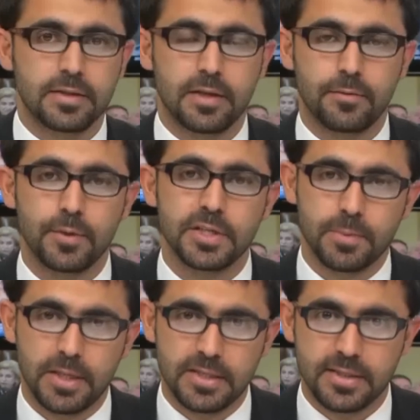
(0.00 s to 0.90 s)
Dear viewers,
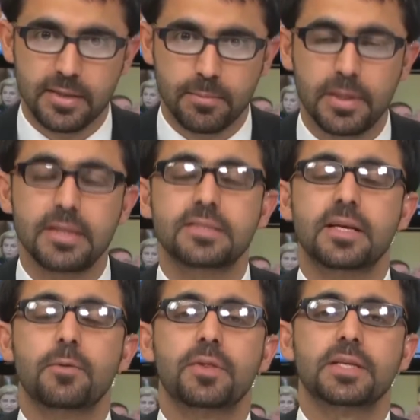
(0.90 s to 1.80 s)
please
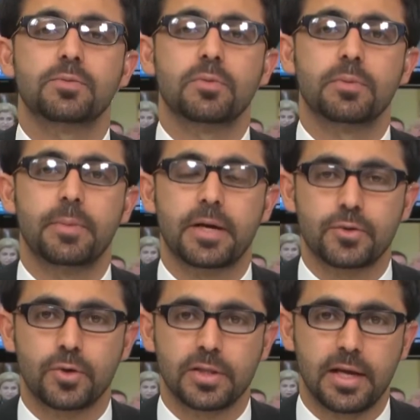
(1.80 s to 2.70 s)
stay with us. We'll be back
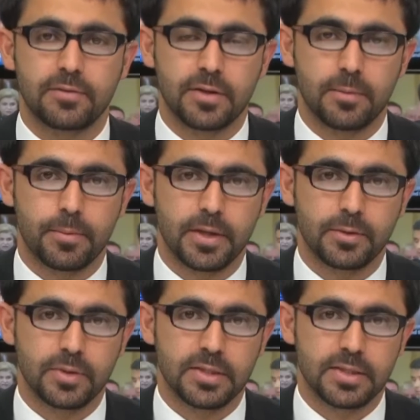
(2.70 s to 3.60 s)
shortly after the break
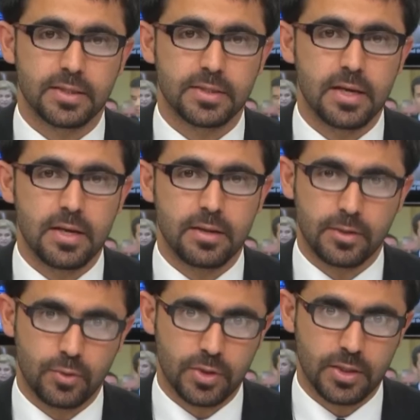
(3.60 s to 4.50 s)
to discuss the
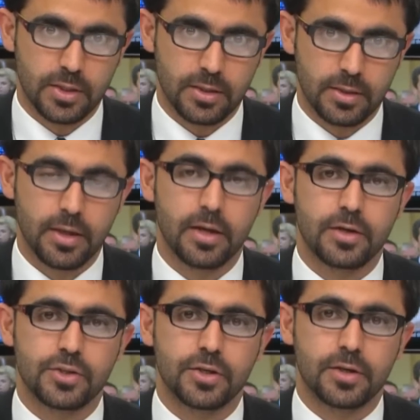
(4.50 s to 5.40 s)

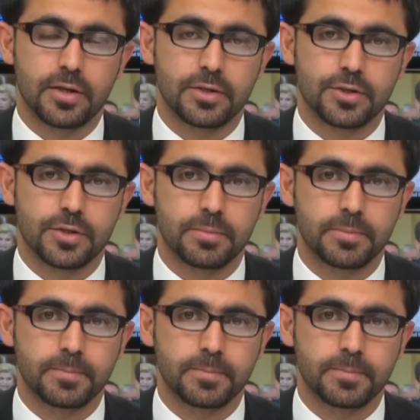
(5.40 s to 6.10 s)
Turkey-KRG relationship.